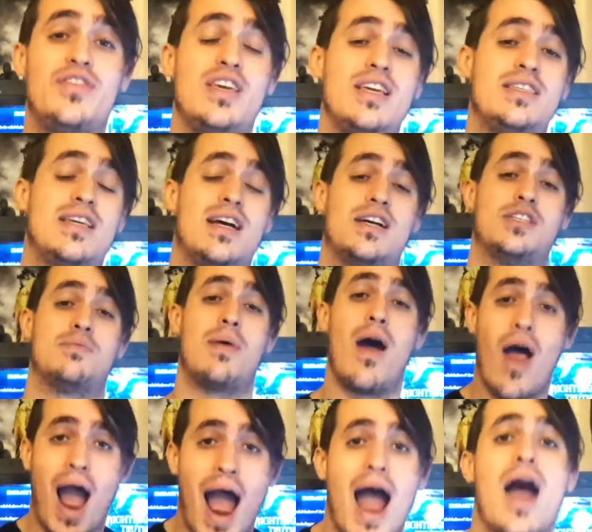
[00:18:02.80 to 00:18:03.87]
details about
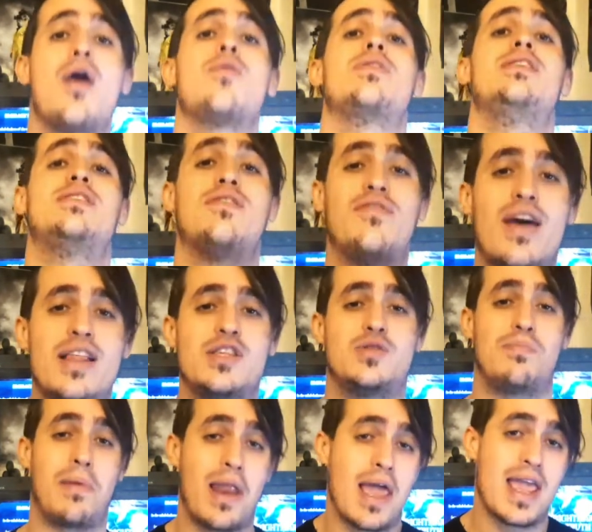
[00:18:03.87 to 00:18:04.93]
how these events
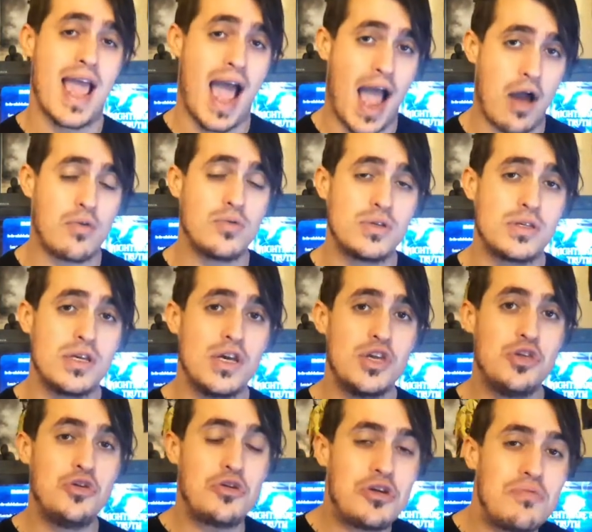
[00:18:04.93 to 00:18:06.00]
play out,
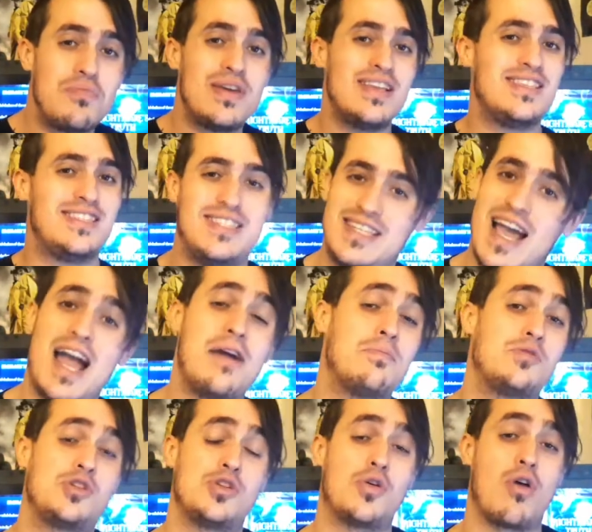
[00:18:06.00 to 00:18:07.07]
you can be damn
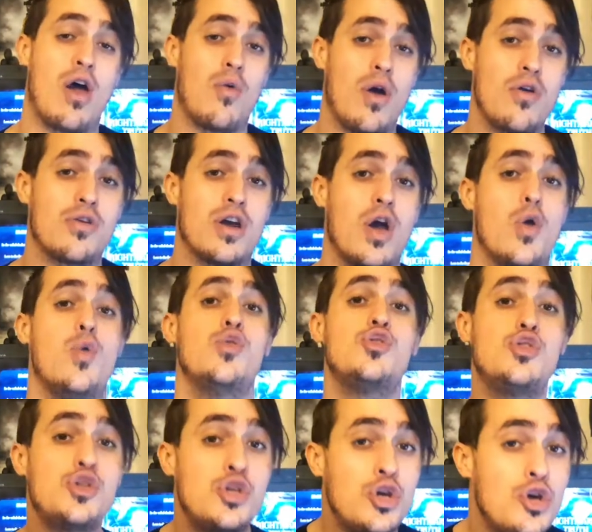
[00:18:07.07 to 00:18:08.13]
sure I won't go
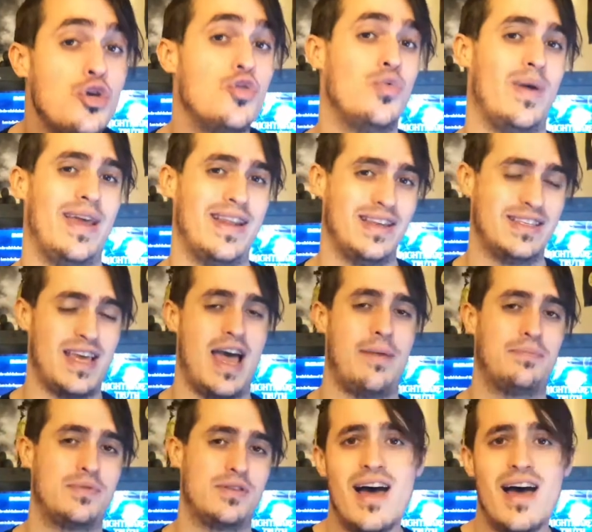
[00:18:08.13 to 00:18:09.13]
too in-depth.